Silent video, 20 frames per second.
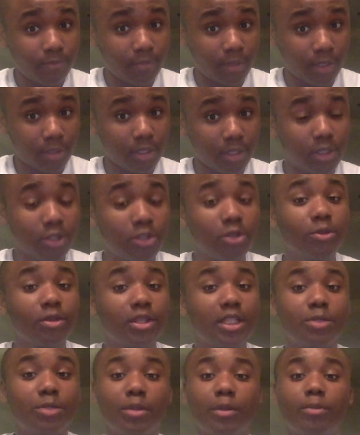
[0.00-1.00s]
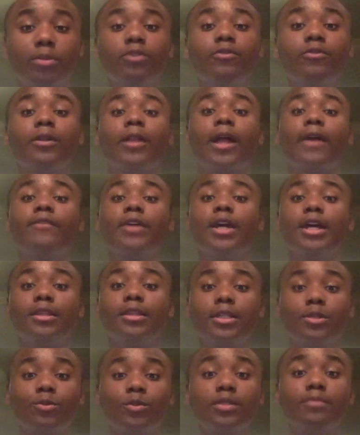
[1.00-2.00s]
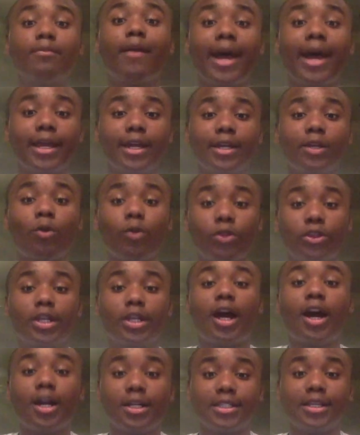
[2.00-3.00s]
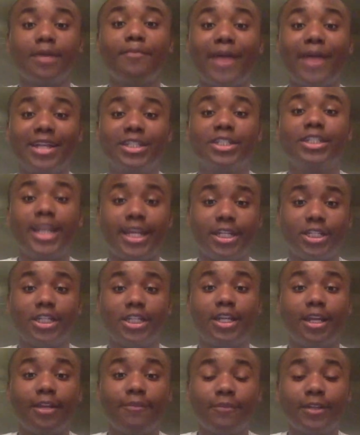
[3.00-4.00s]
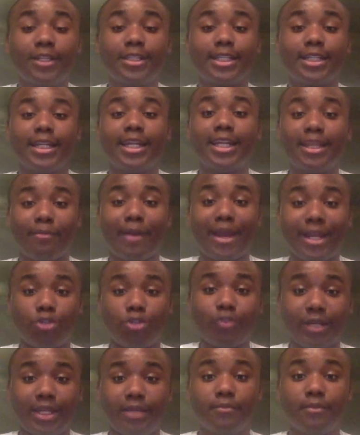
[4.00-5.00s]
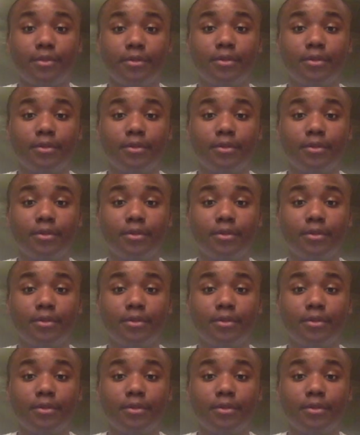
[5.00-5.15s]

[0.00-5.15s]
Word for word: Nothing to do with these people in real life. This was my unorthodox imagination inflicted in my dream.